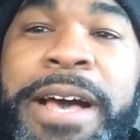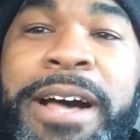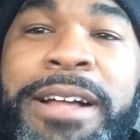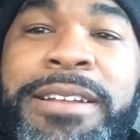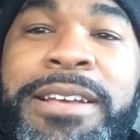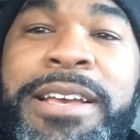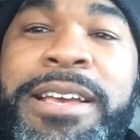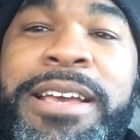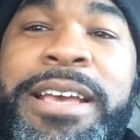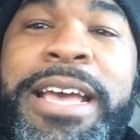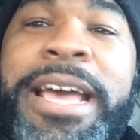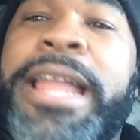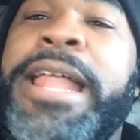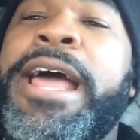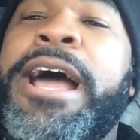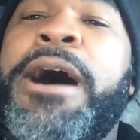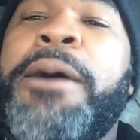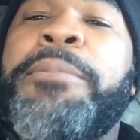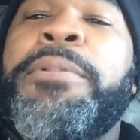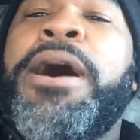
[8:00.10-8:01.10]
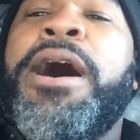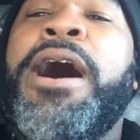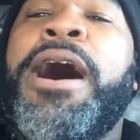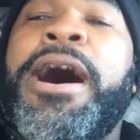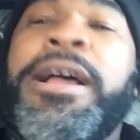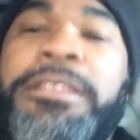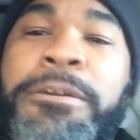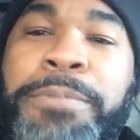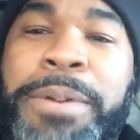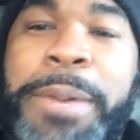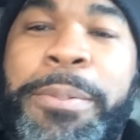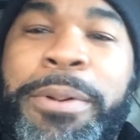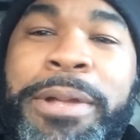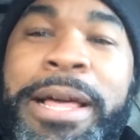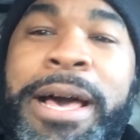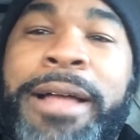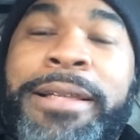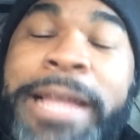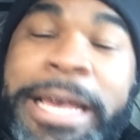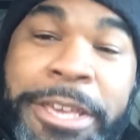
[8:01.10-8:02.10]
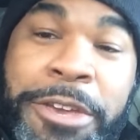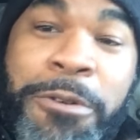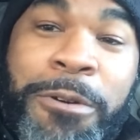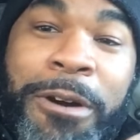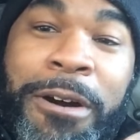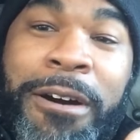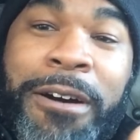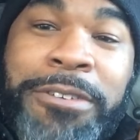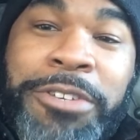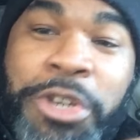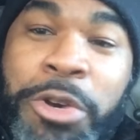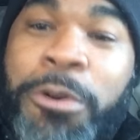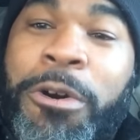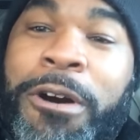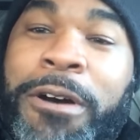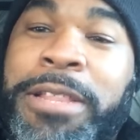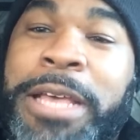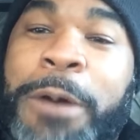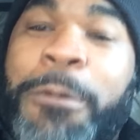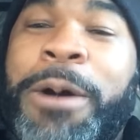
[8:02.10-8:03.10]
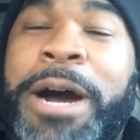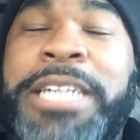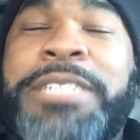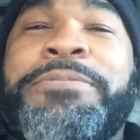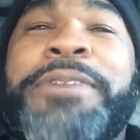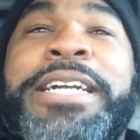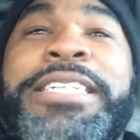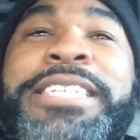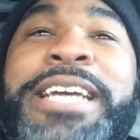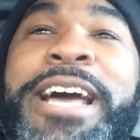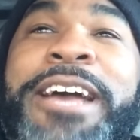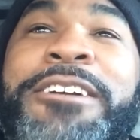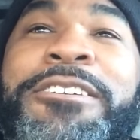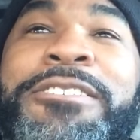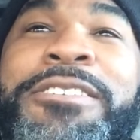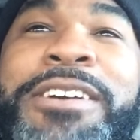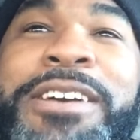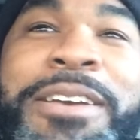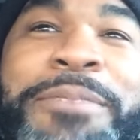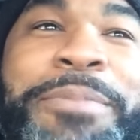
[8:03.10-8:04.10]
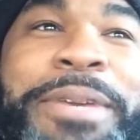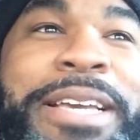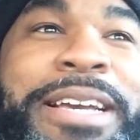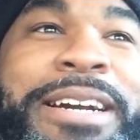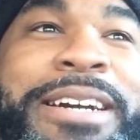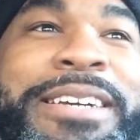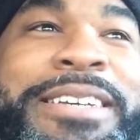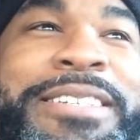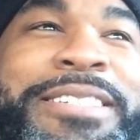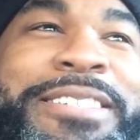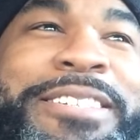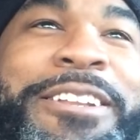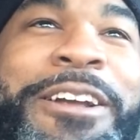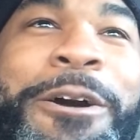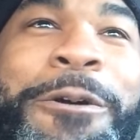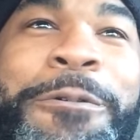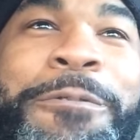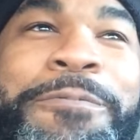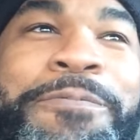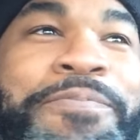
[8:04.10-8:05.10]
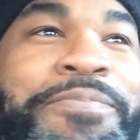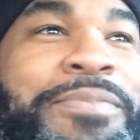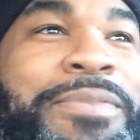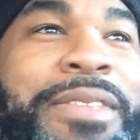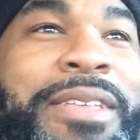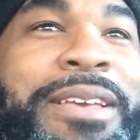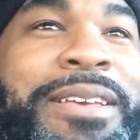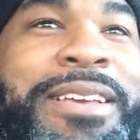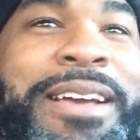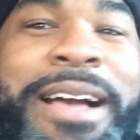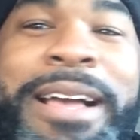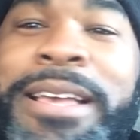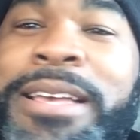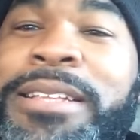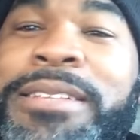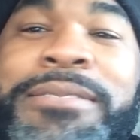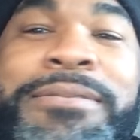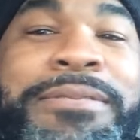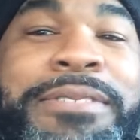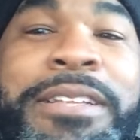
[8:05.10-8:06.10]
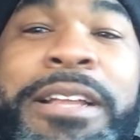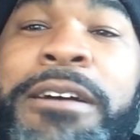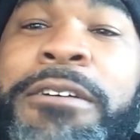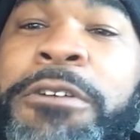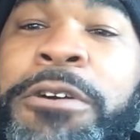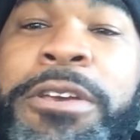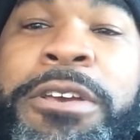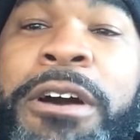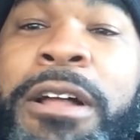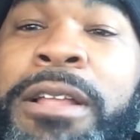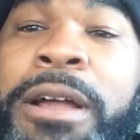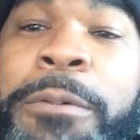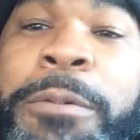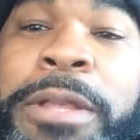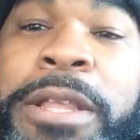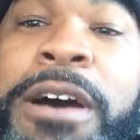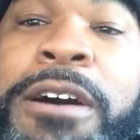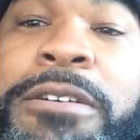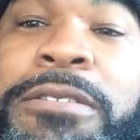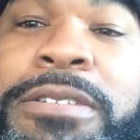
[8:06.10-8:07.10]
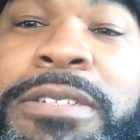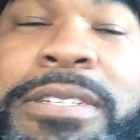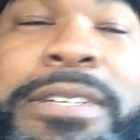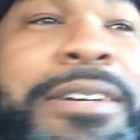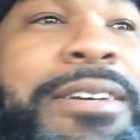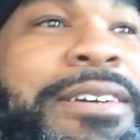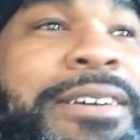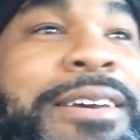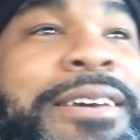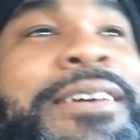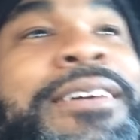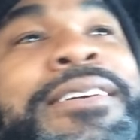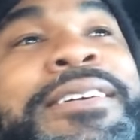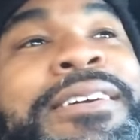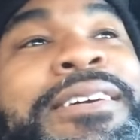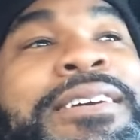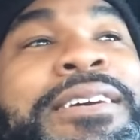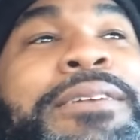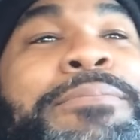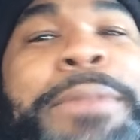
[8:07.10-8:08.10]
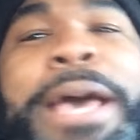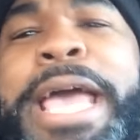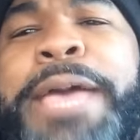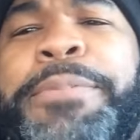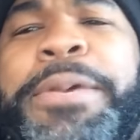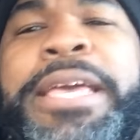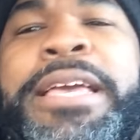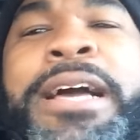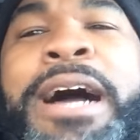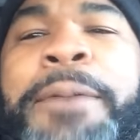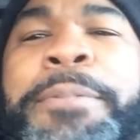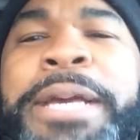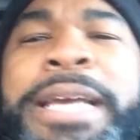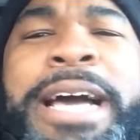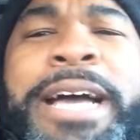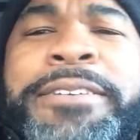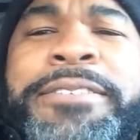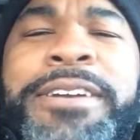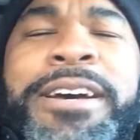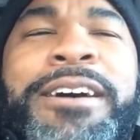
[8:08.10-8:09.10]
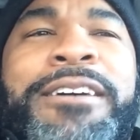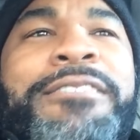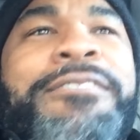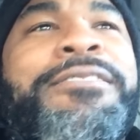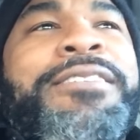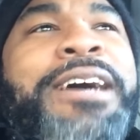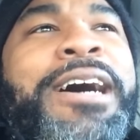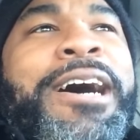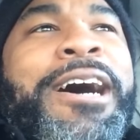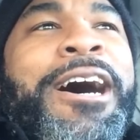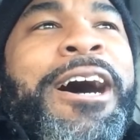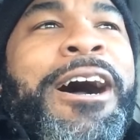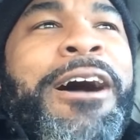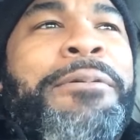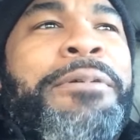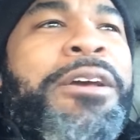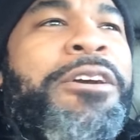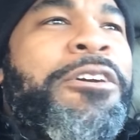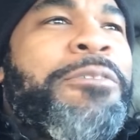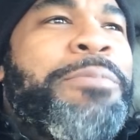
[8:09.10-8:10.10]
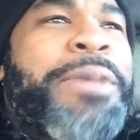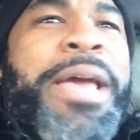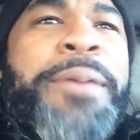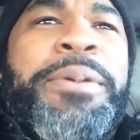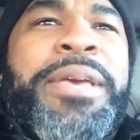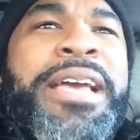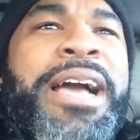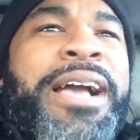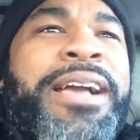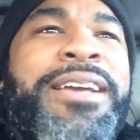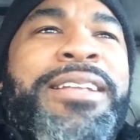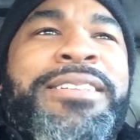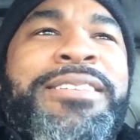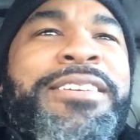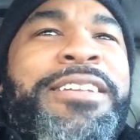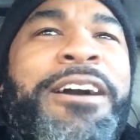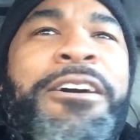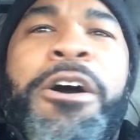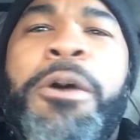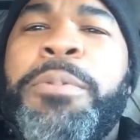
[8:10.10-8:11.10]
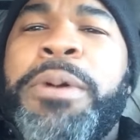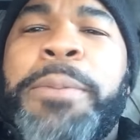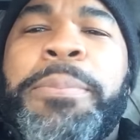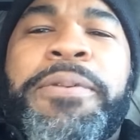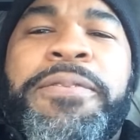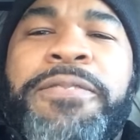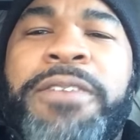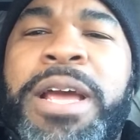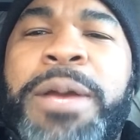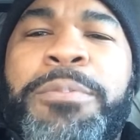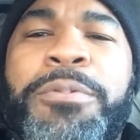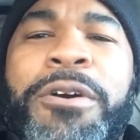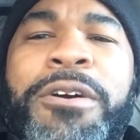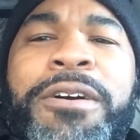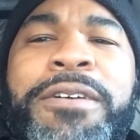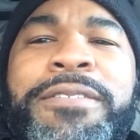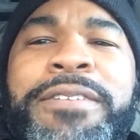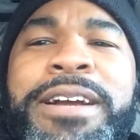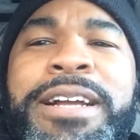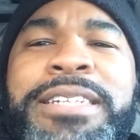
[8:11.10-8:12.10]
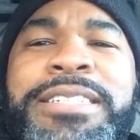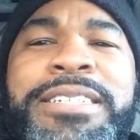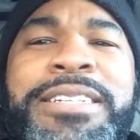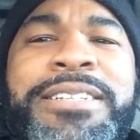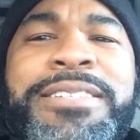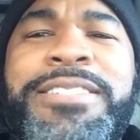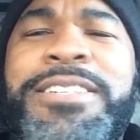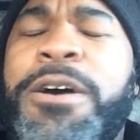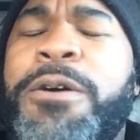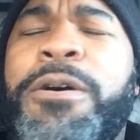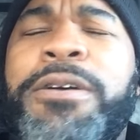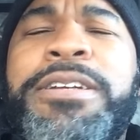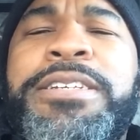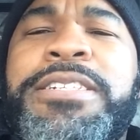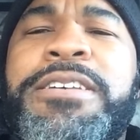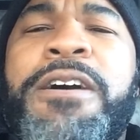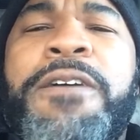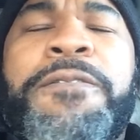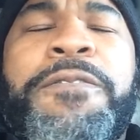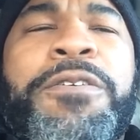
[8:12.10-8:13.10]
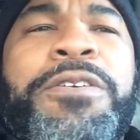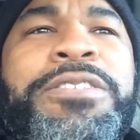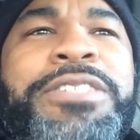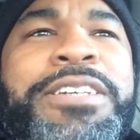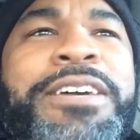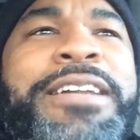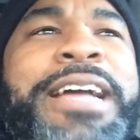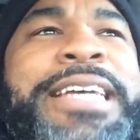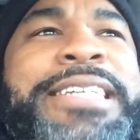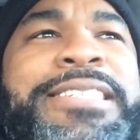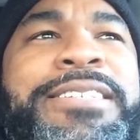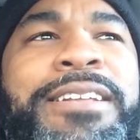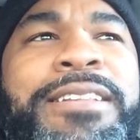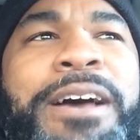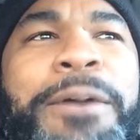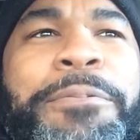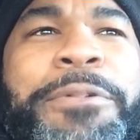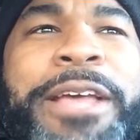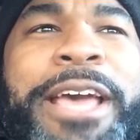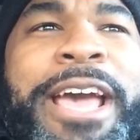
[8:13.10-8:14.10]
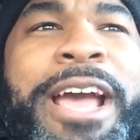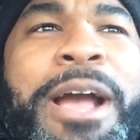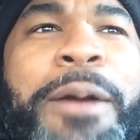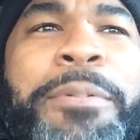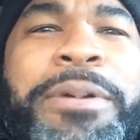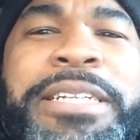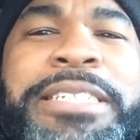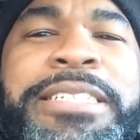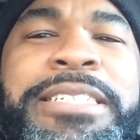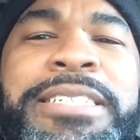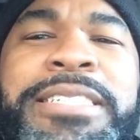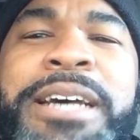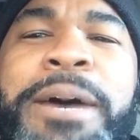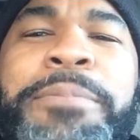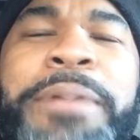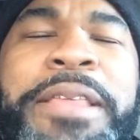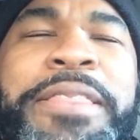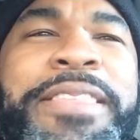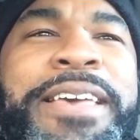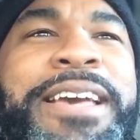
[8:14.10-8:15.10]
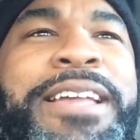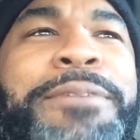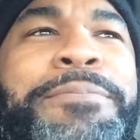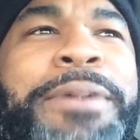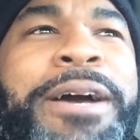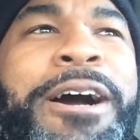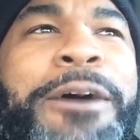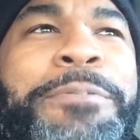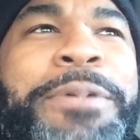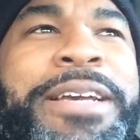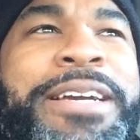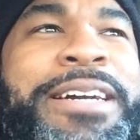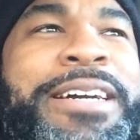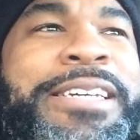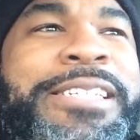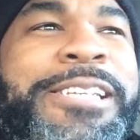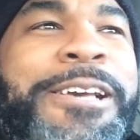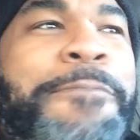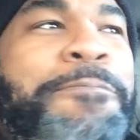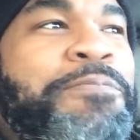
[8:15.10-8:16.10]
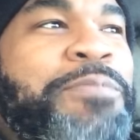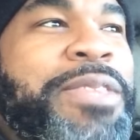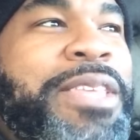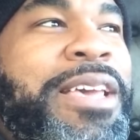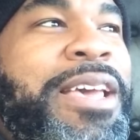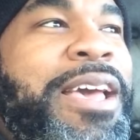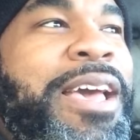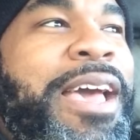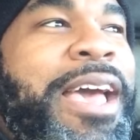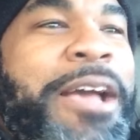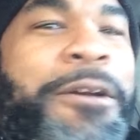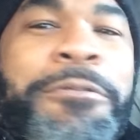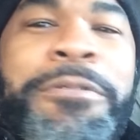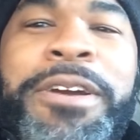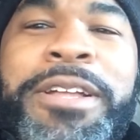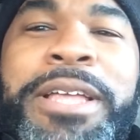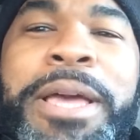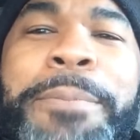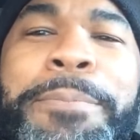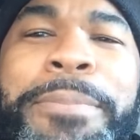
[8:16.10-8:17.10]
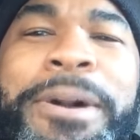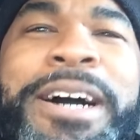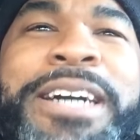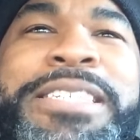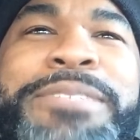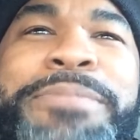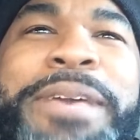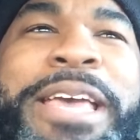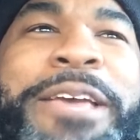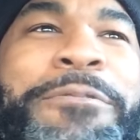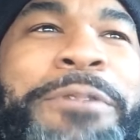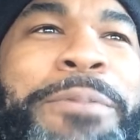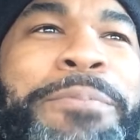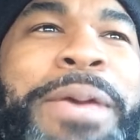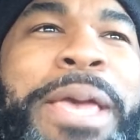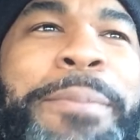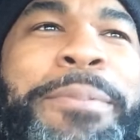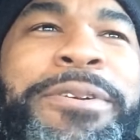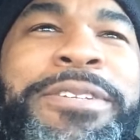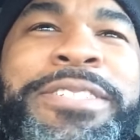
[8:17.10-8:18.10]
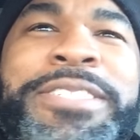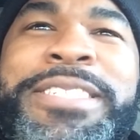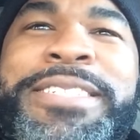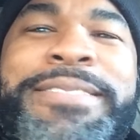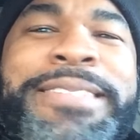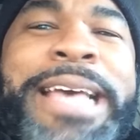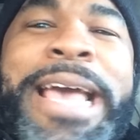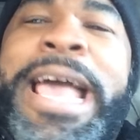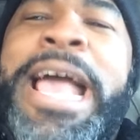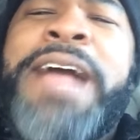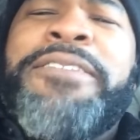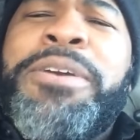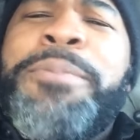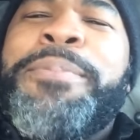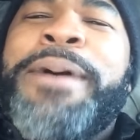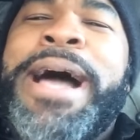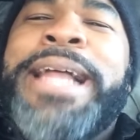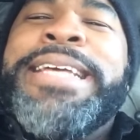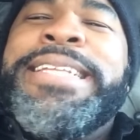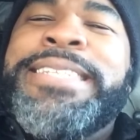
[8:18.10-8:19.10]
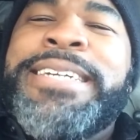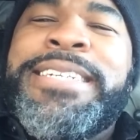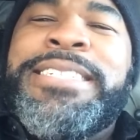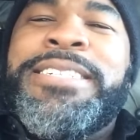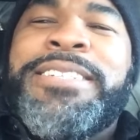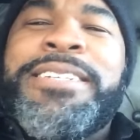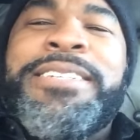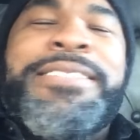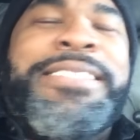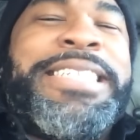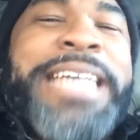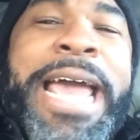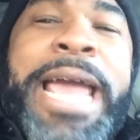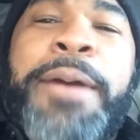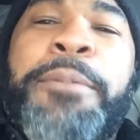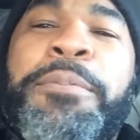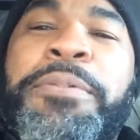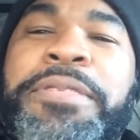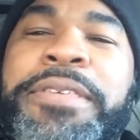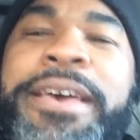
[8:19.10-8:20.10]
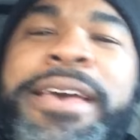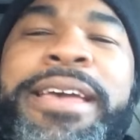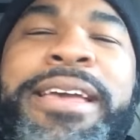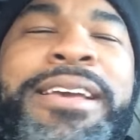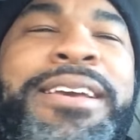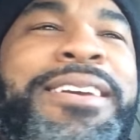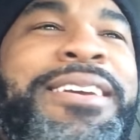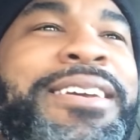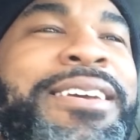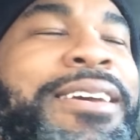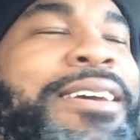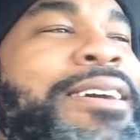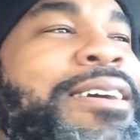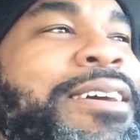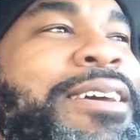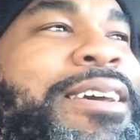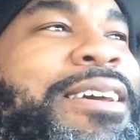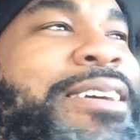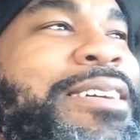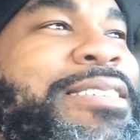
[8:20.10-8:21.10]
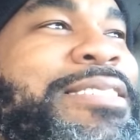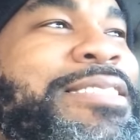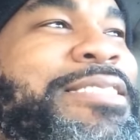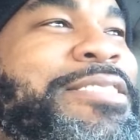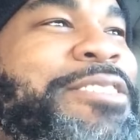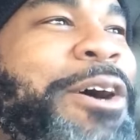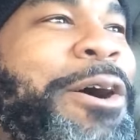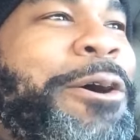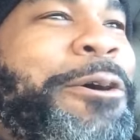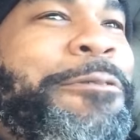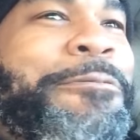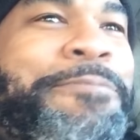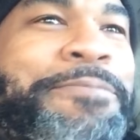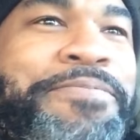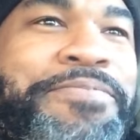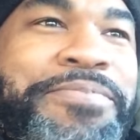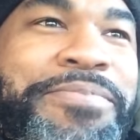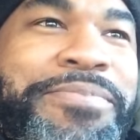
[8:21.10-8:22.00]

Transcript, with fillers: out and help other people out, like you all, you all that watch my channel, because, you know, I can, you know, hook y'all up with loads. Maybe. I mean, I don't know. Um, or maybe I can, you know, open up a freight brokerage and so on and so forth. So that's still up in the air, but it's just something I'm thinking about because it really bugs me when people just everybody does the same thing. So